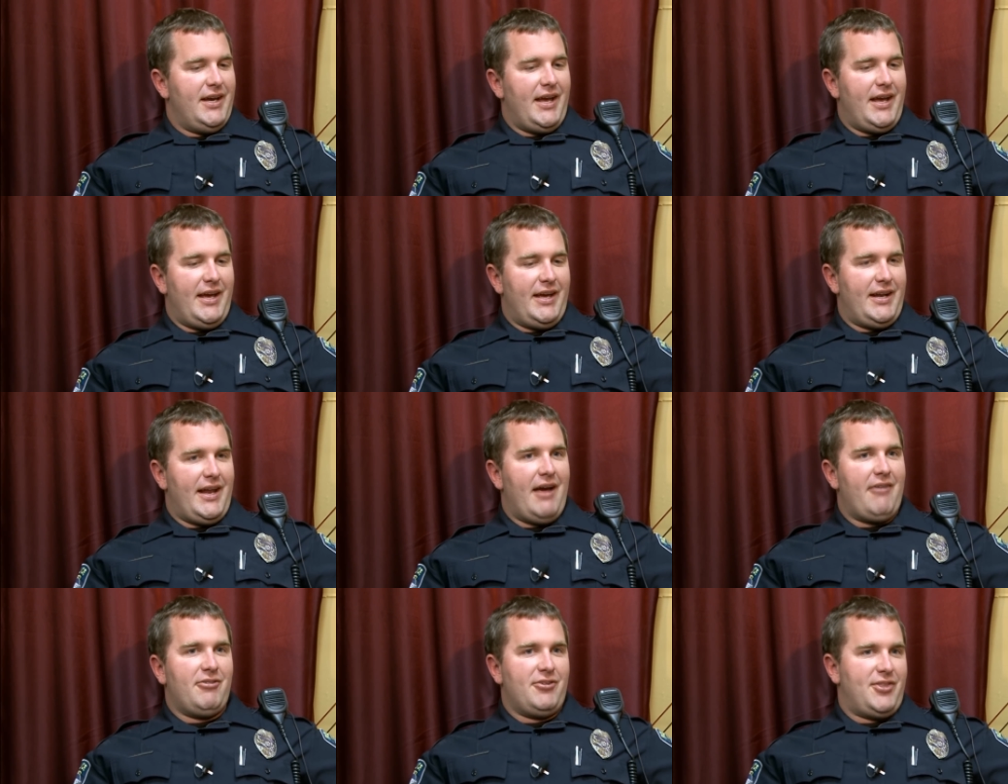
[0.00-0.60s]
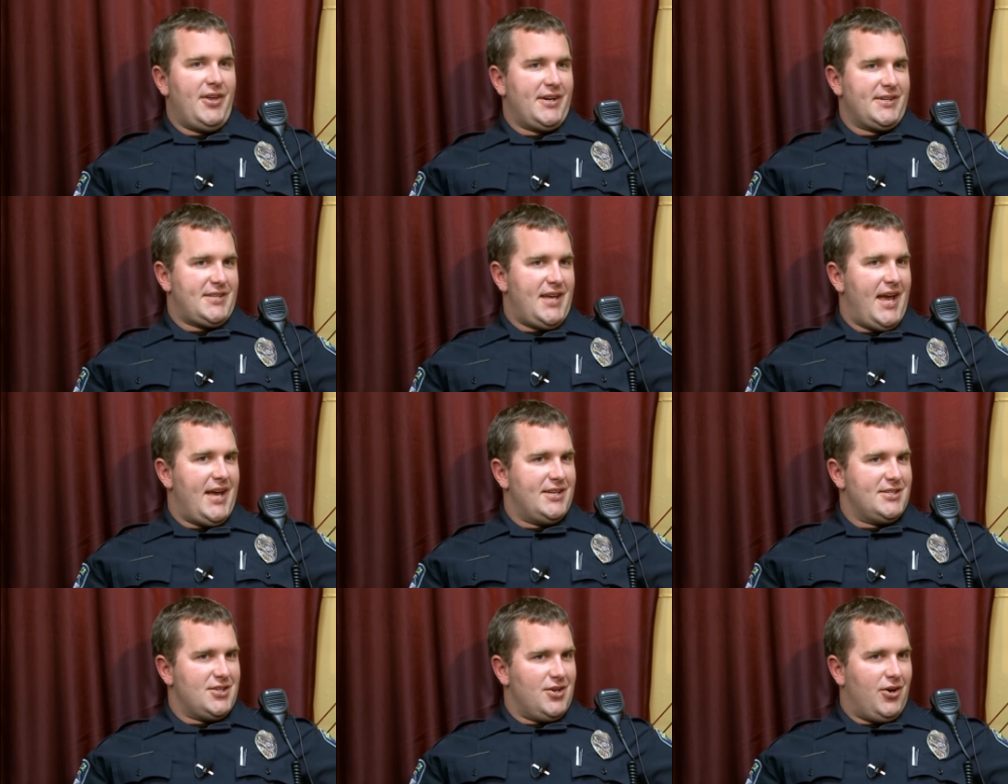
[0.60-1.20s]
and everything's
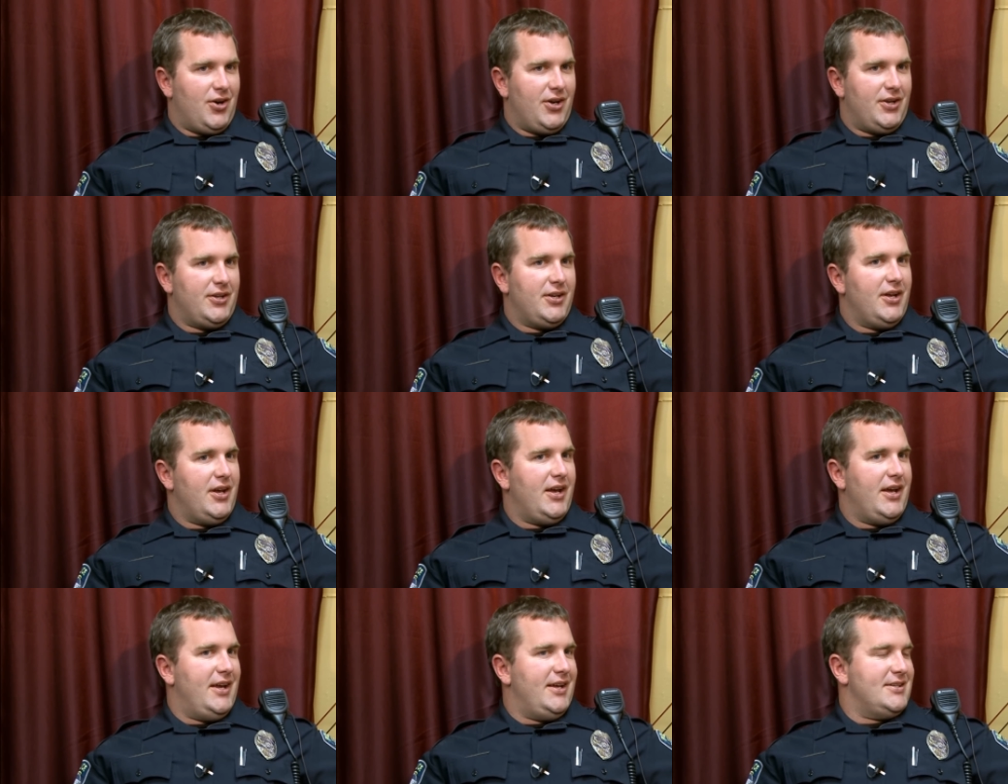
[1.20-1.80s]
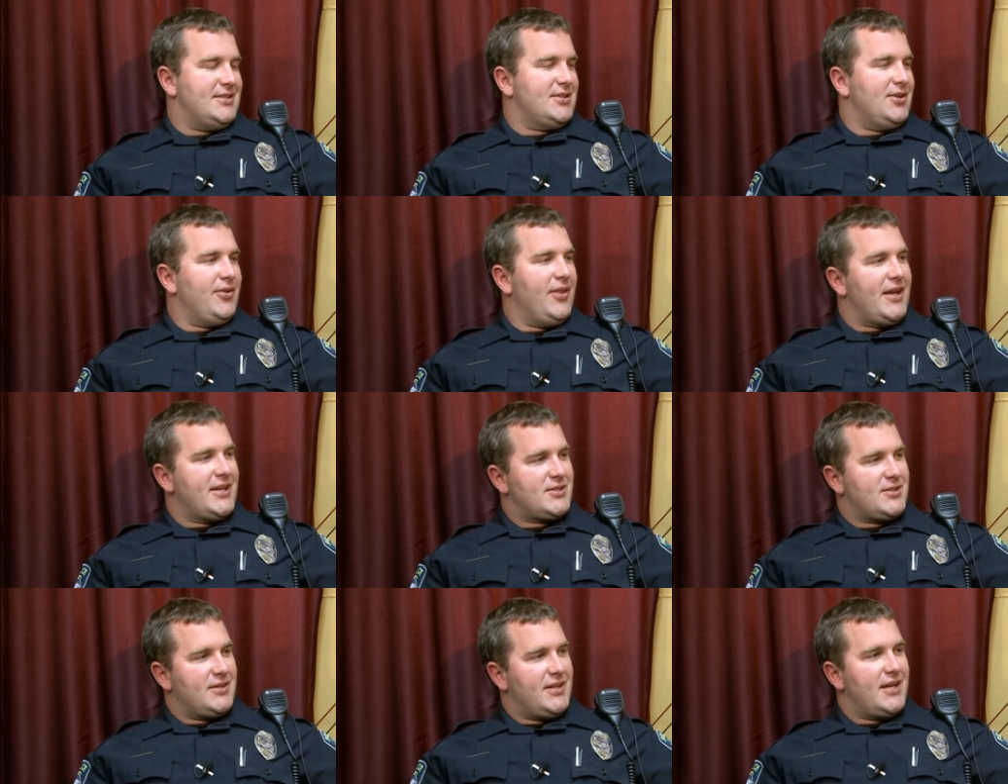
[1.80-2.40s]
hands-on. And so
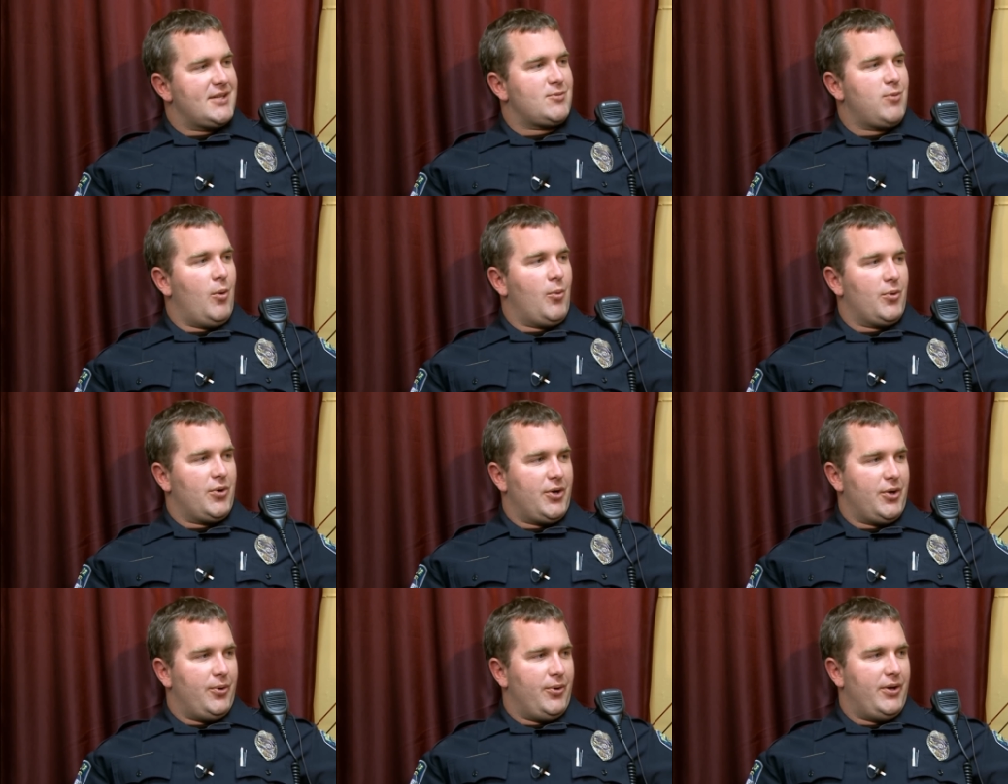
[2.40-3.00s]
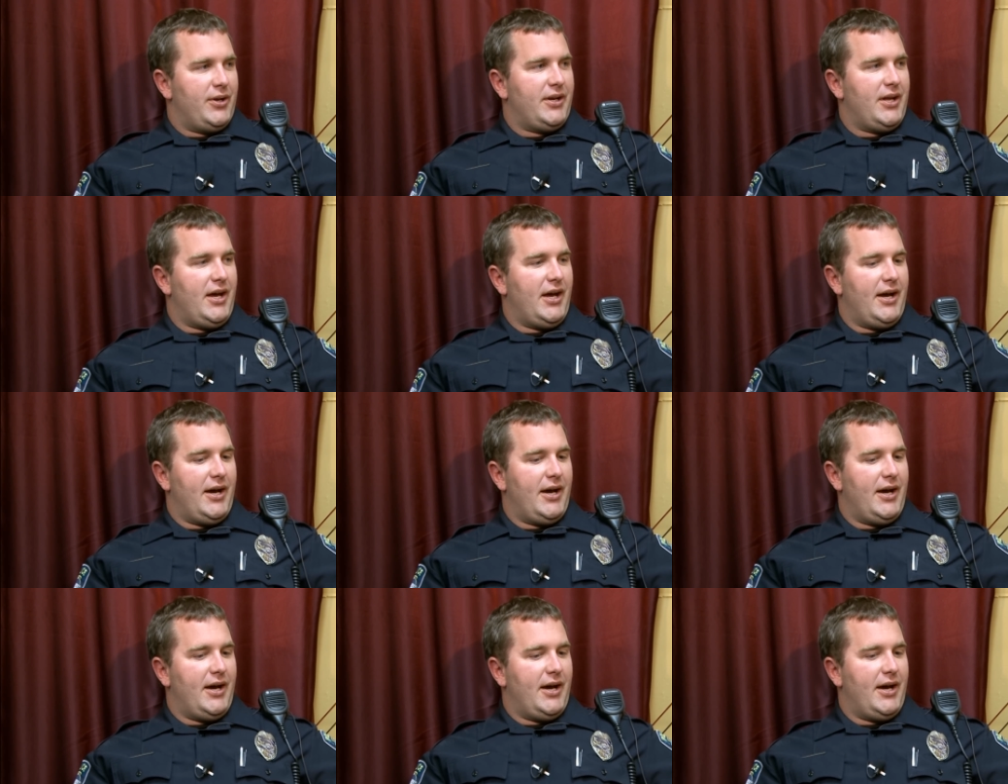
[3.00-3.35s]
that's what we're doing.